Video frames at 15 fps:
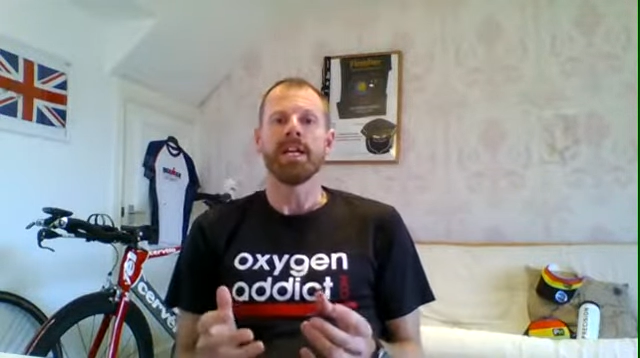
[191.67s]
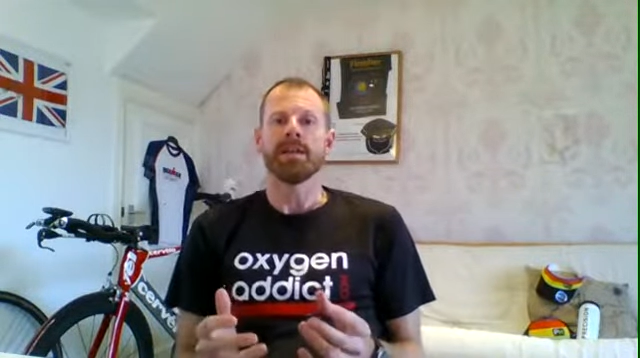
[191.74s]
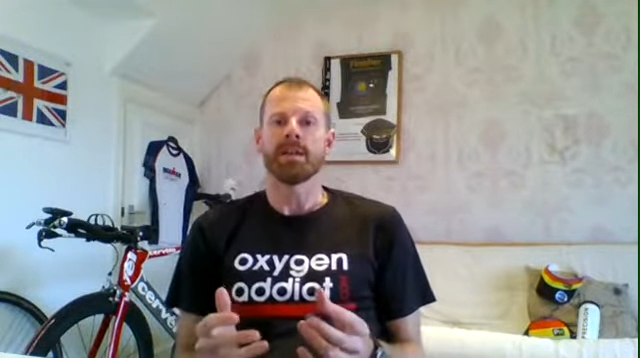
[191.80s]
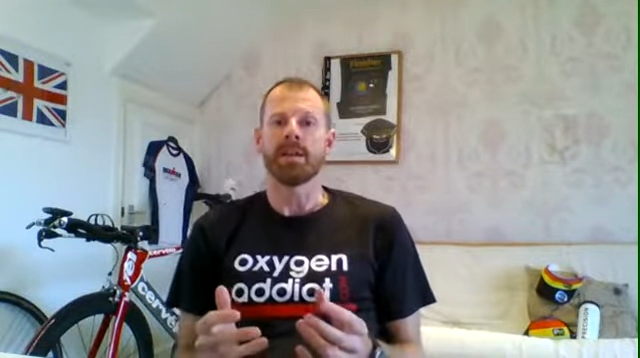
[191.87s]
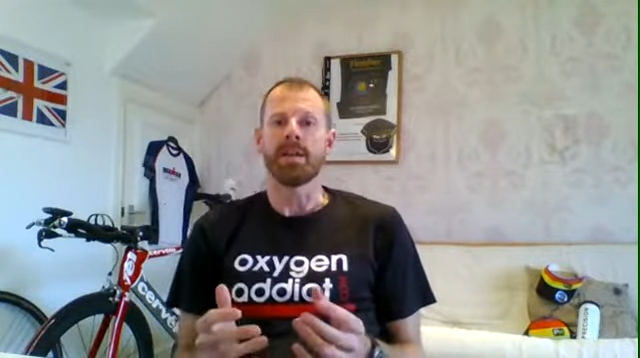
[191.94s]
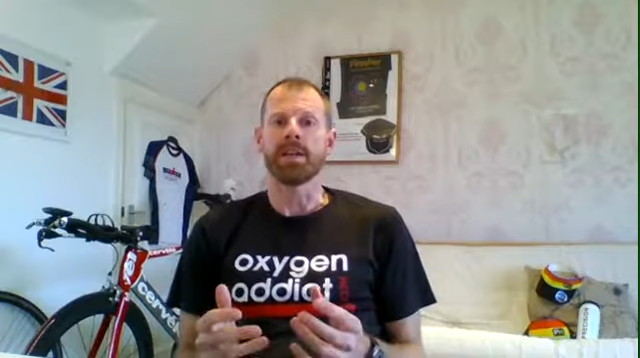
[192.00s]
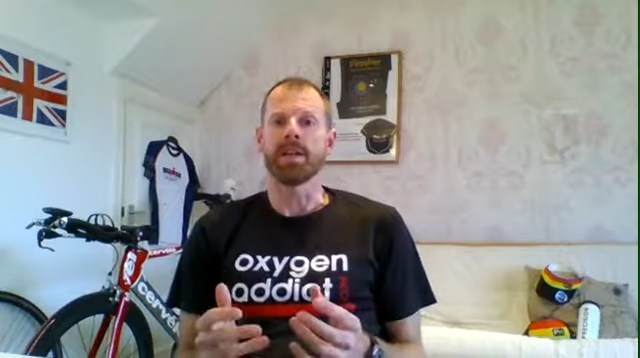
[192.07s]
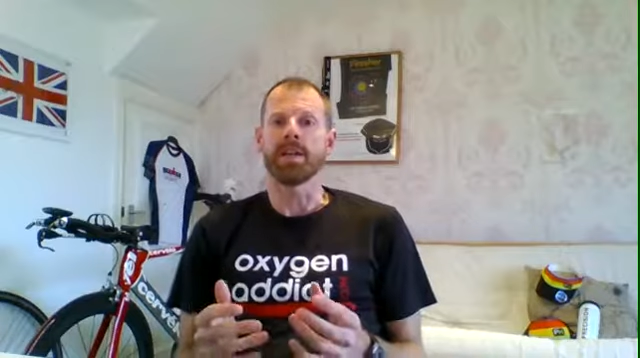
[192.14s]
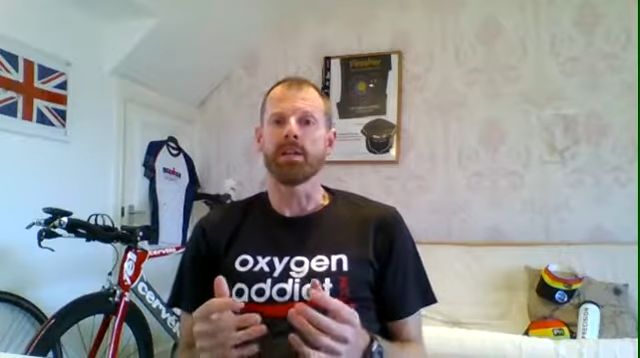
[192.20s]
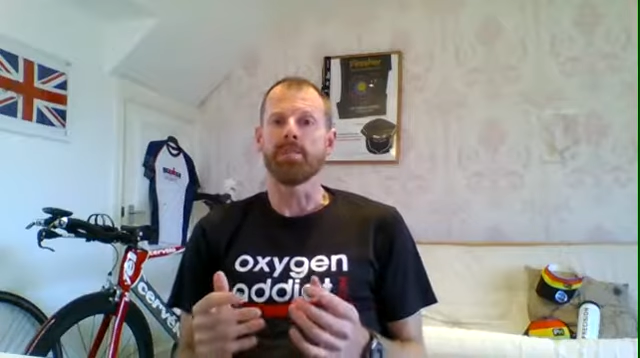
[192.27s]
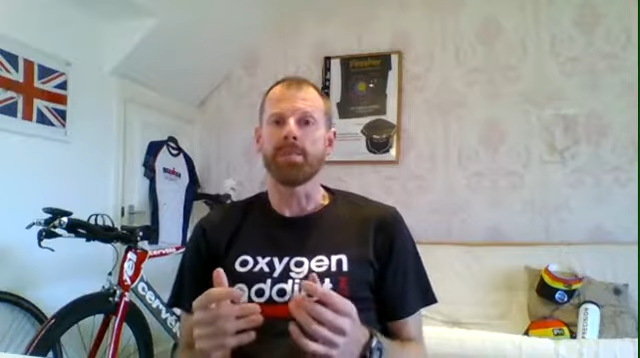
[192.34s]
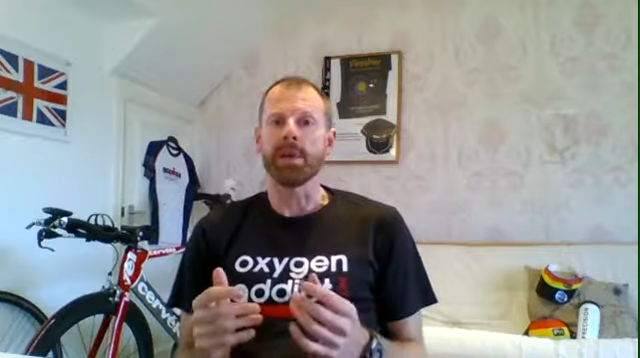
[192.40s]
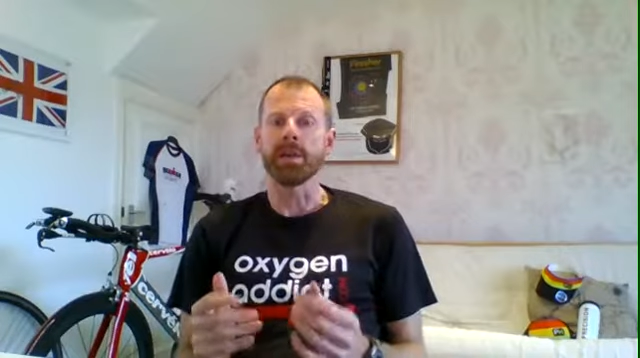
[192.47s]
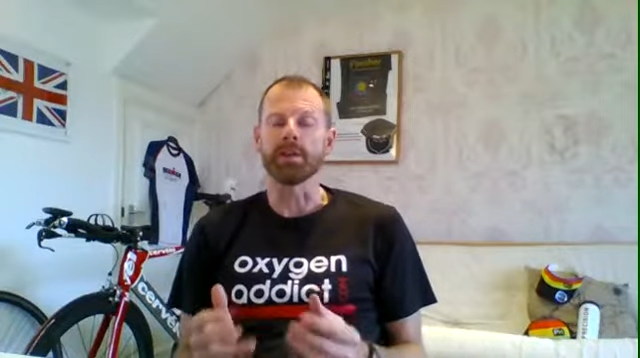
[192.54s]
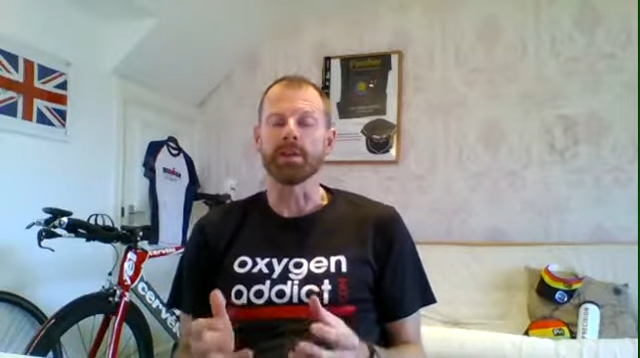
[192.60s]
So you're going
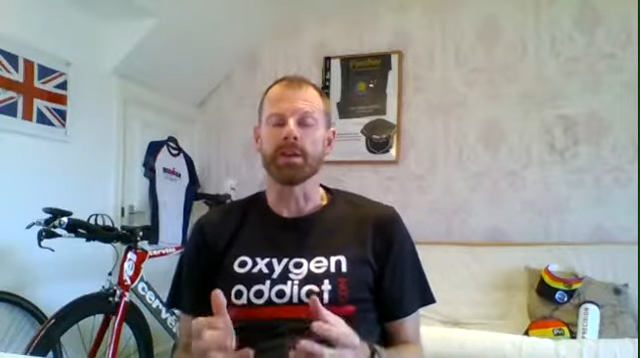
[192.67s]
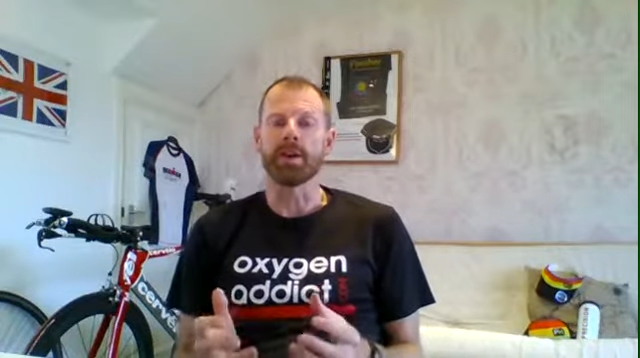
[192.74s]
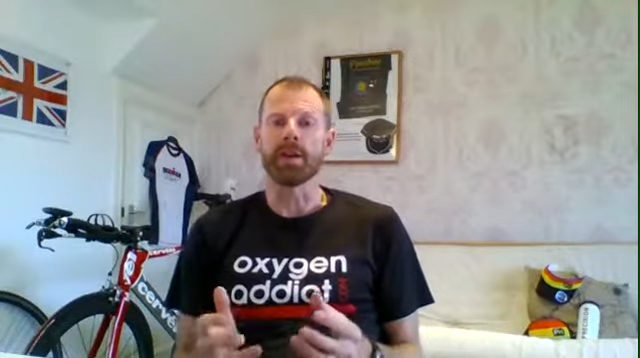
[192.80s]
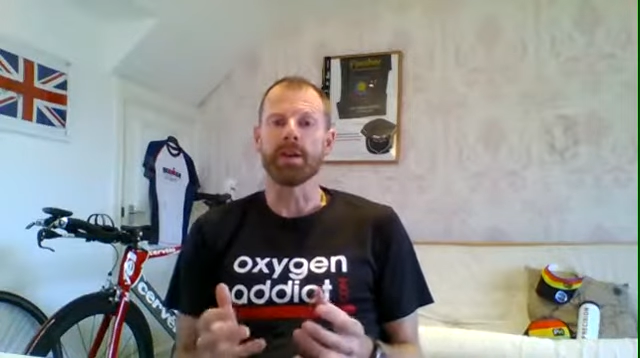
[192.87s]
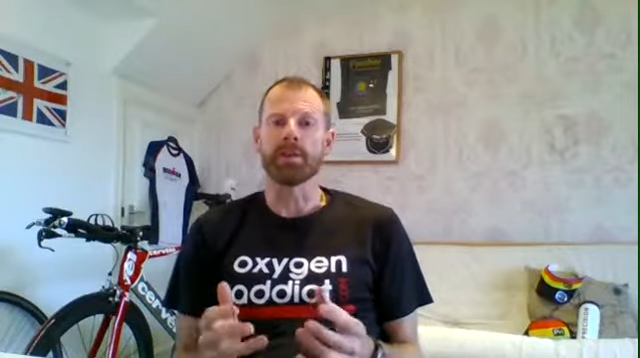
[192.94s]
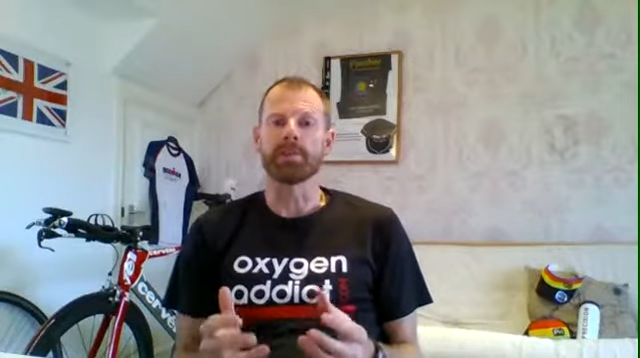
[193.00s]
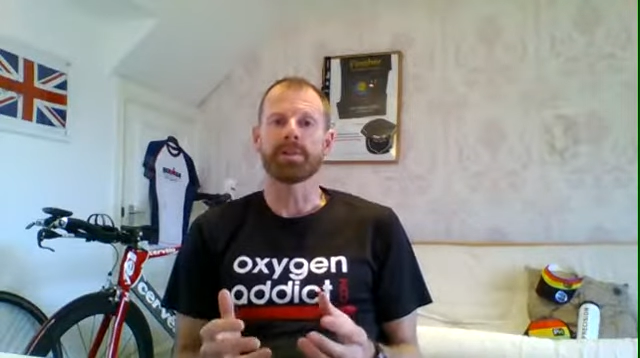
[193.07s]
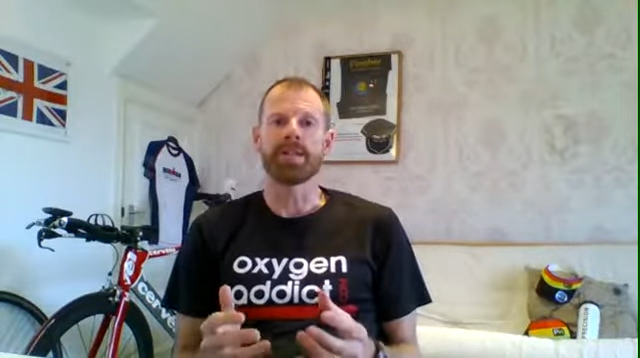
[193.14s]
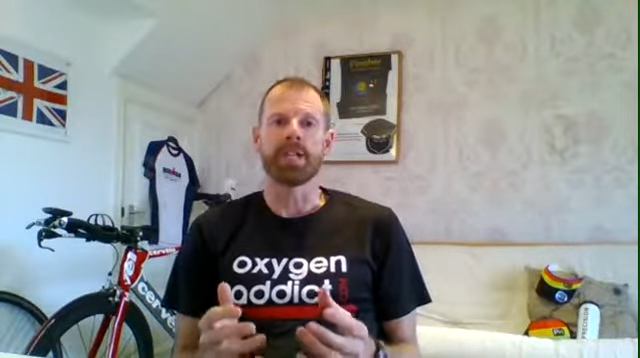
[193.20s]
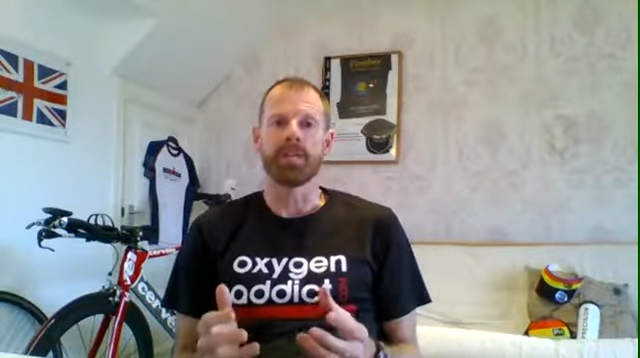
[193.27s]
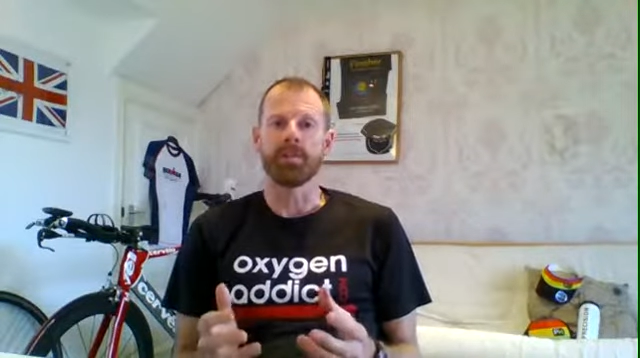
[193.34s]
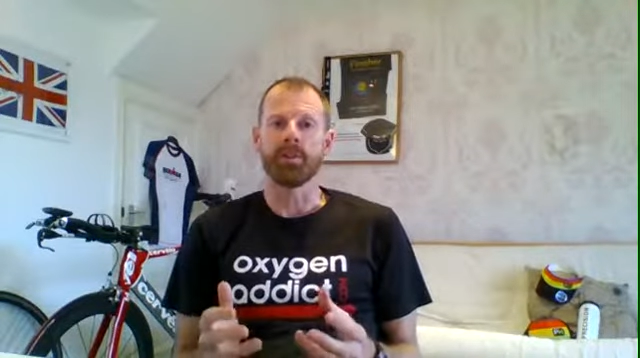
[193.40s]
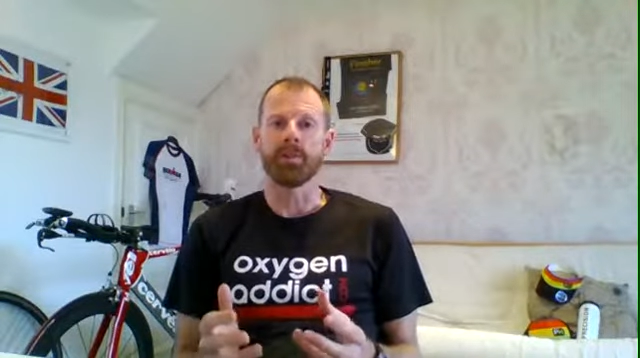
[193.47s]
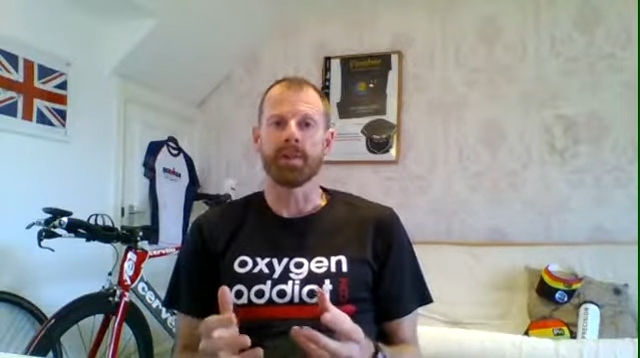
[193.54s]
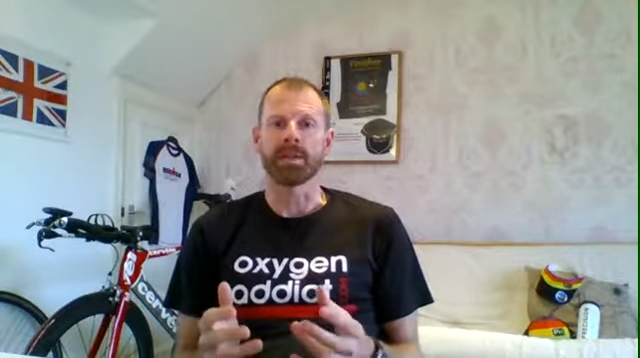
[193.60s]
to build your way up to
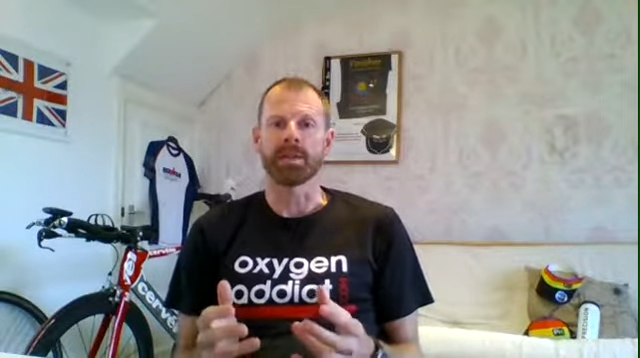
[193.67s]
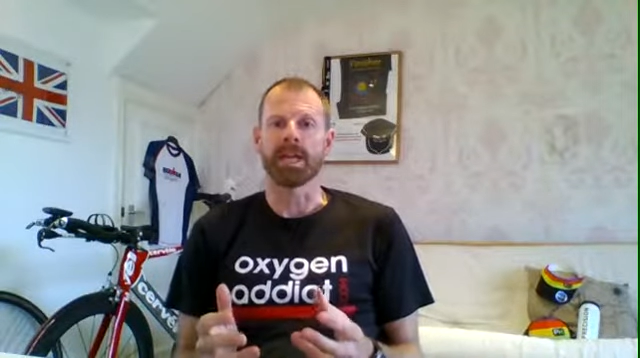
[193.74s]
your normal